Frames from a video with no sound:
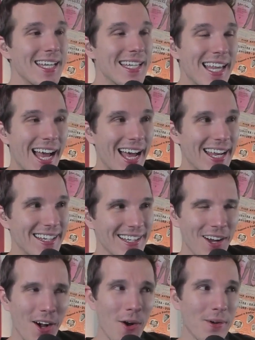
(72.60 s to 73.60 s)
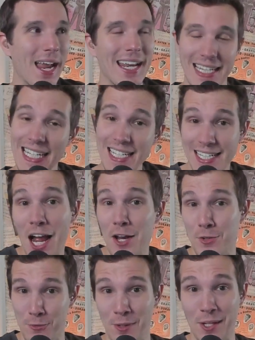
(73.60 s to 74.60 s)
that, okay, these guys
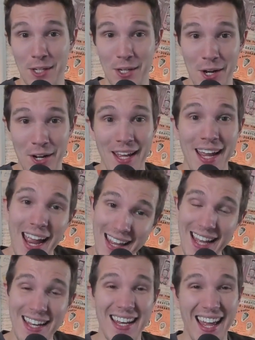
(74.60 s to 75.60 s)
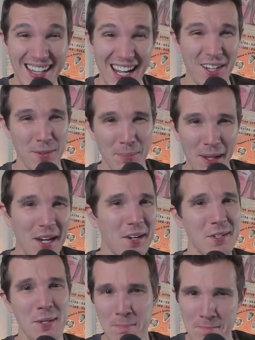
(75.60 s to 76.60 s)
are really good. And then the other
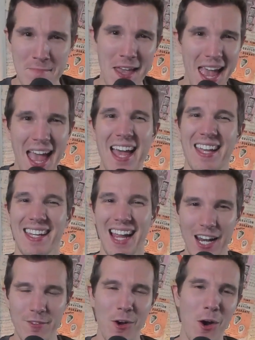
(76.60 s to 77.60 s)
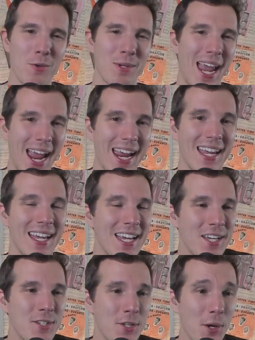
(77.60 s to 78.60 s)
players, kind of okay.
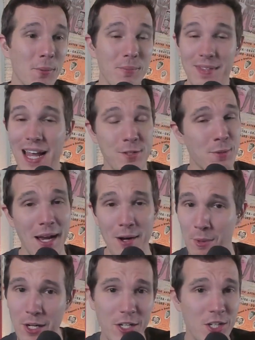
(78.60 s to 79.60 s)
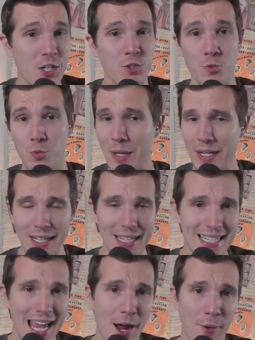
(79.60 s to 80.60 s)
So that's why I wanted to just whittle it
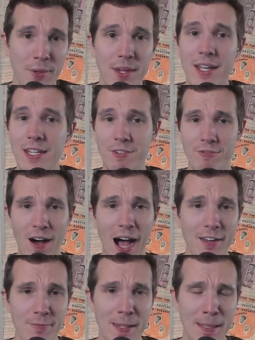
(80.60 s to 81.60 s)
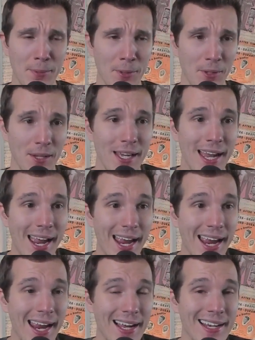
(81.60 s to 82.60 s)
down to 5 people.
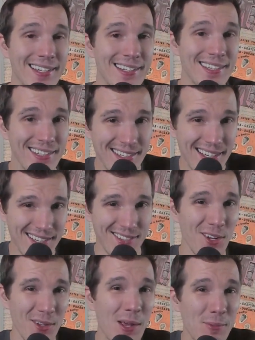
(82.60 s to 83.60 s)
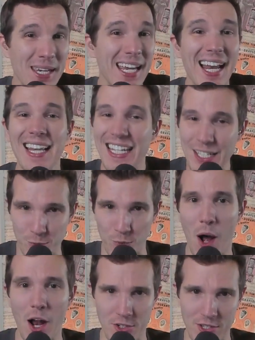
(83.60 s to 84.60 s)
And just so that we can at least
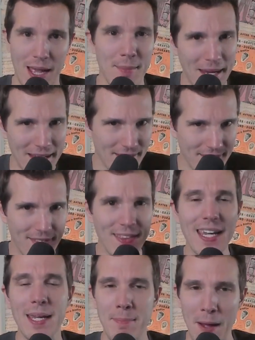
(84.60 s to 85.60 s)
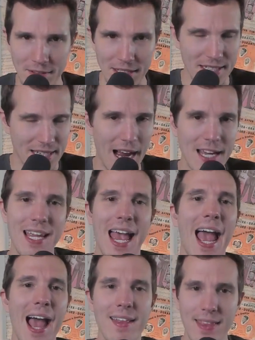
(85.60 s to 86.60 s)
watch them and think about these guys,
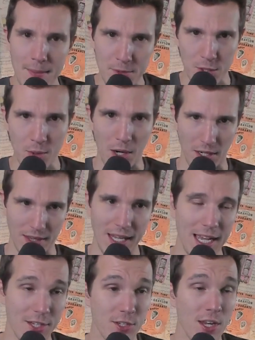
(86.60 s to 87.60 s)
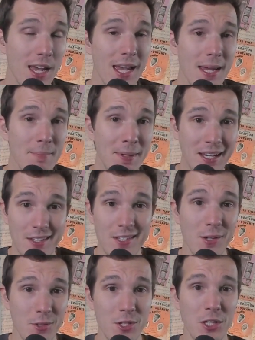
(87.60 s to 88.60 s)
add them to our list, because
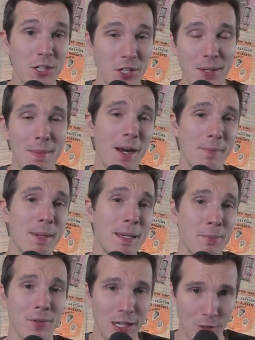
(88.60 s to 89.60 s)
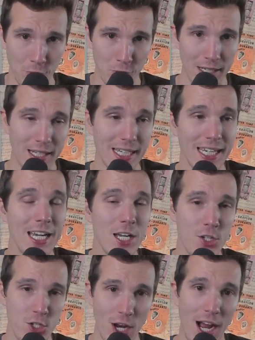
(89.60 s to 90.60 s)
there was a good amount of people that really
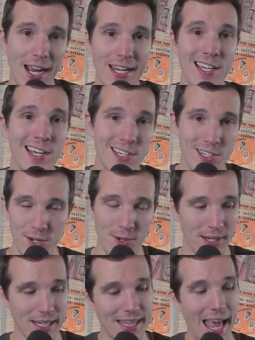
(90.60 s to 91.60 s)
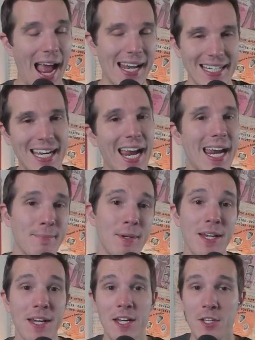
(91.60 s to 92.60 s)
shined during that game.
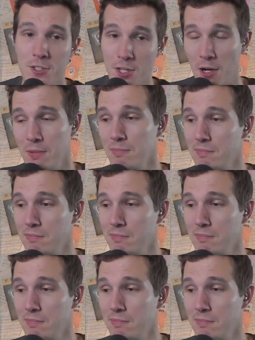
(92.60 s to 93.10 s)
So